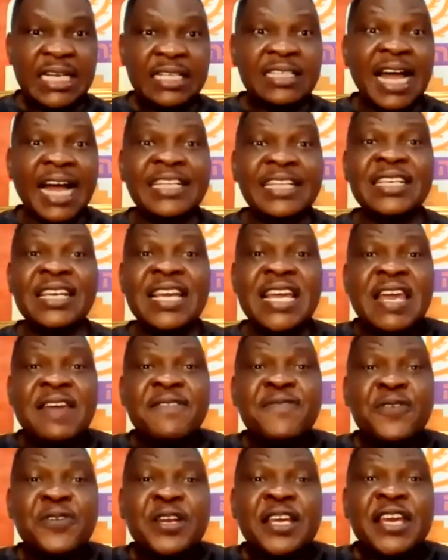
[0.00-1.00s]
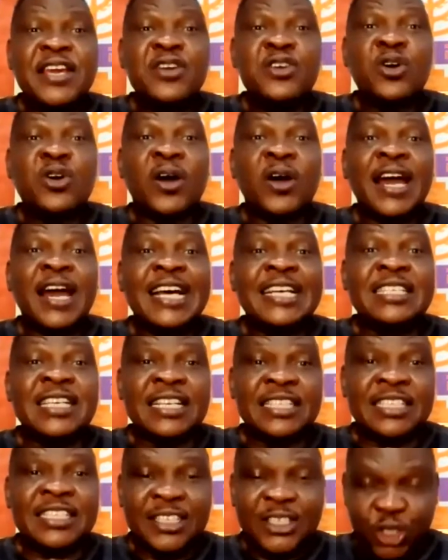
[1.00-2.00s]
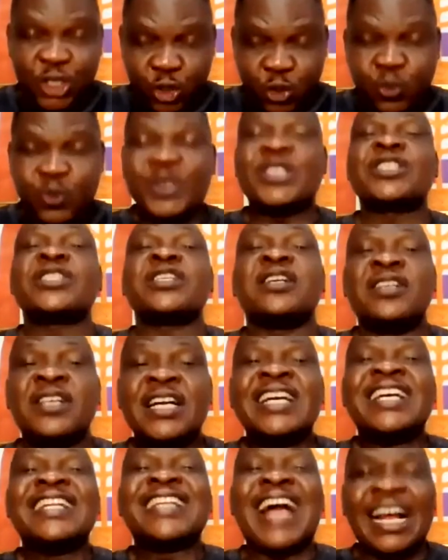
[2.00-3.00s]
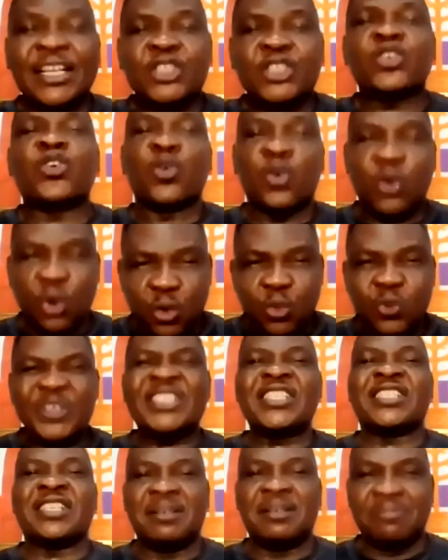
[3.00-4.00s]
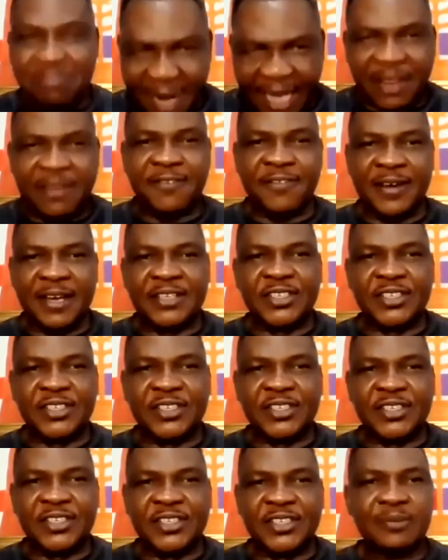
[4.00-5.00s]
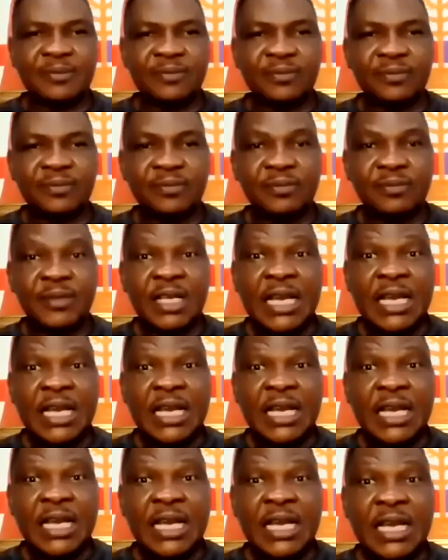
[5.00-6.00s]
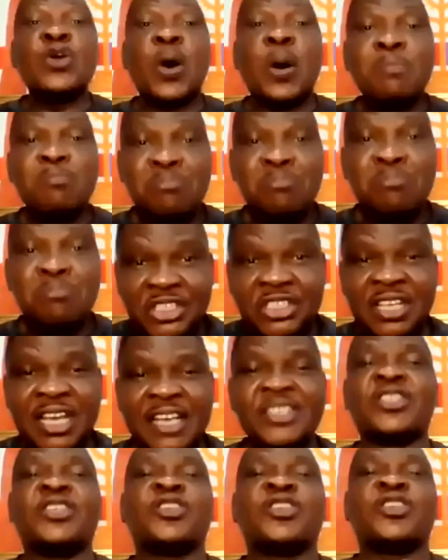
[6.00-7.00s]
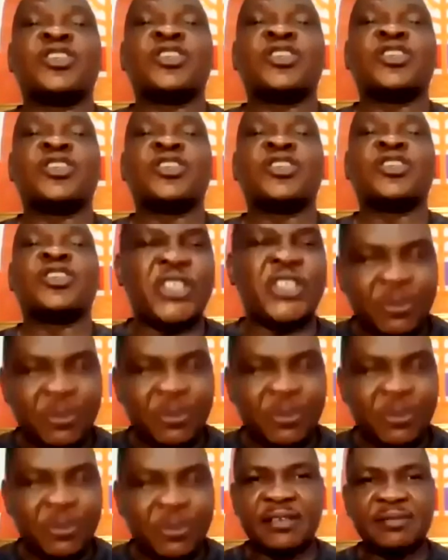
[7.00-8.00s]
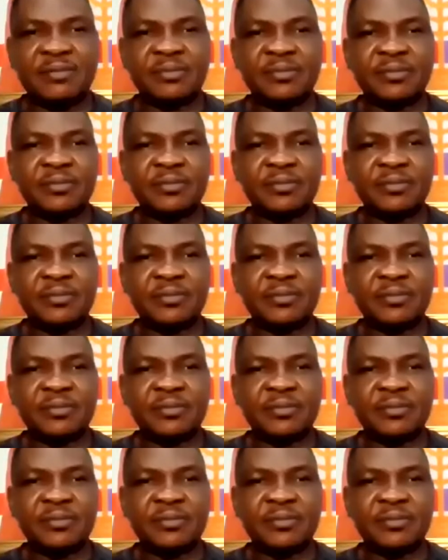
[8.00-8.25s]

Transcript: That even in your excesses, you will still, that scroll will still manifest. In your mistakes, the scroll will speak.